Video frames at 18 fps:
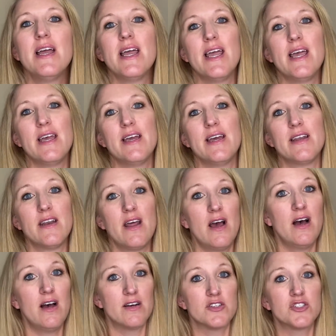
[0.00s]
and
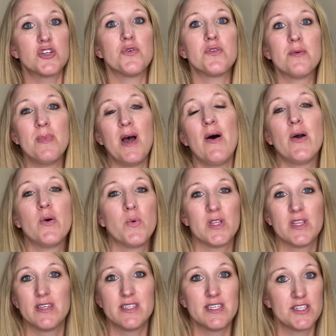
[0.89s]
show them how I
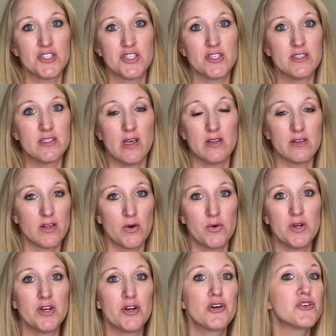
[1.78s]
want the dishes unloaded,